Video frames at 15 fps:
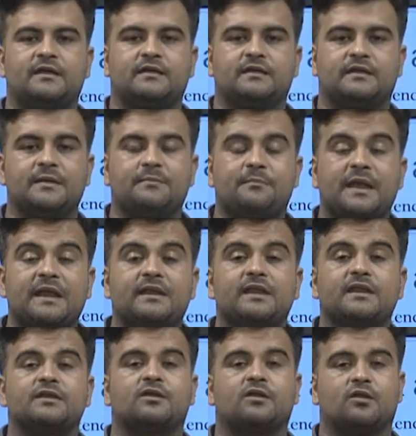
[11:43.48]

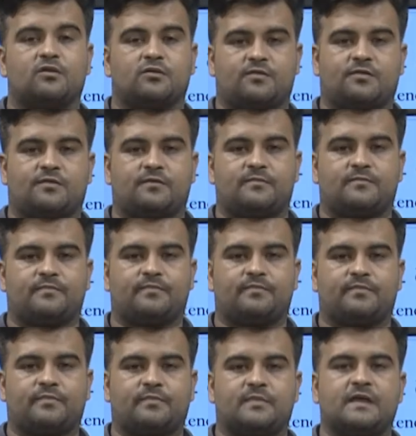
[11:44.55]
dependent clause,
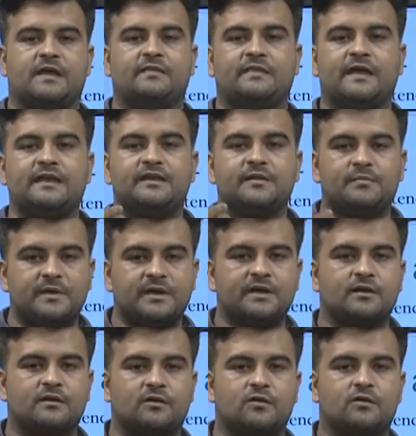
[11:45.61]
and that
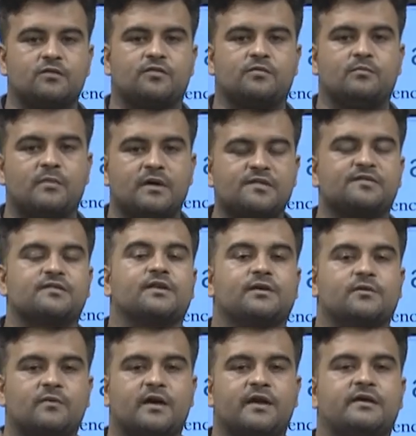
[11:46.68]
dependent clause must
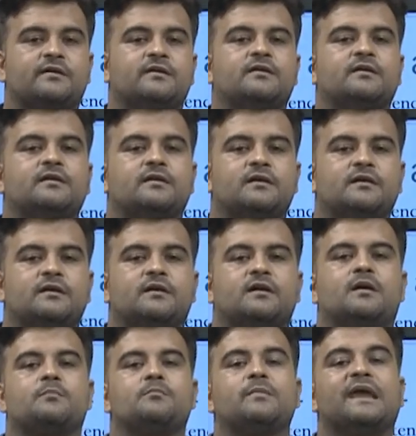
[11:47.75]
require
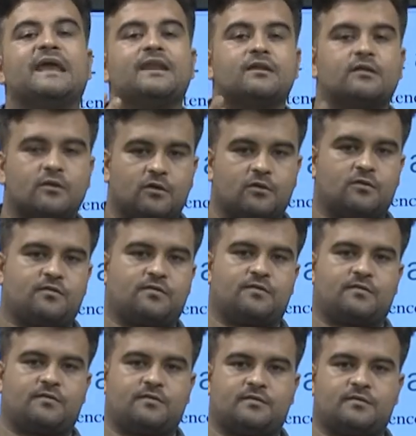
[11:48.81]
a main
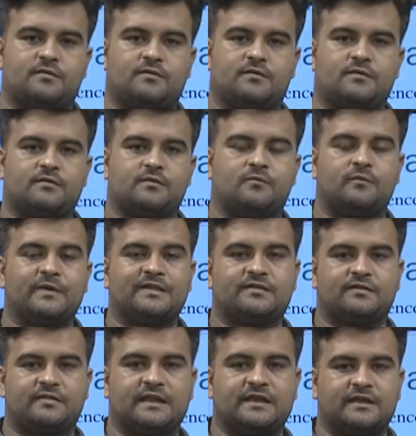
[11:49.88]
clause,
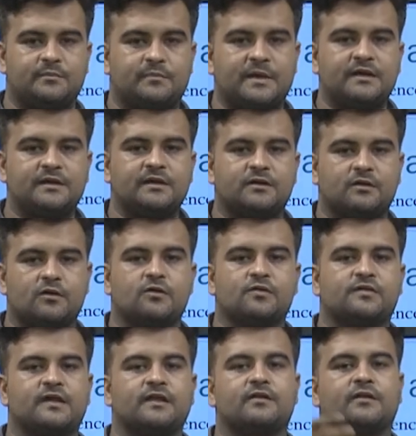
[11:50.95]
which that dependent clause
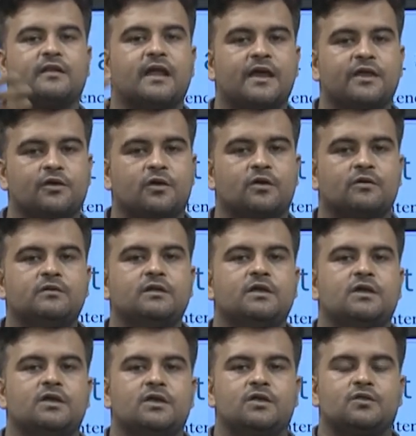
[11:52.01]
can rely on
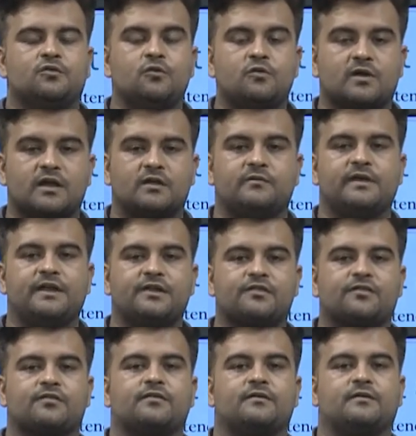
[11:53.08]
to convey
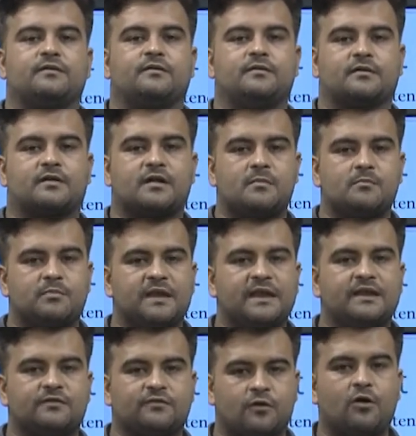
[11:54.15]
its
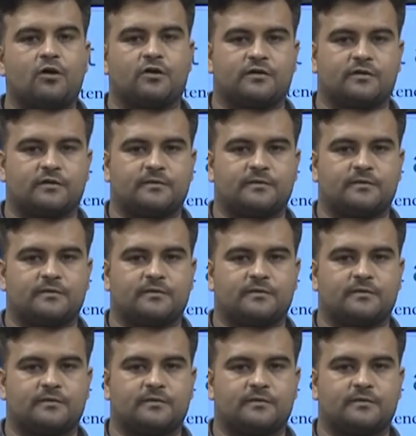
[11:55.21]
complete thought.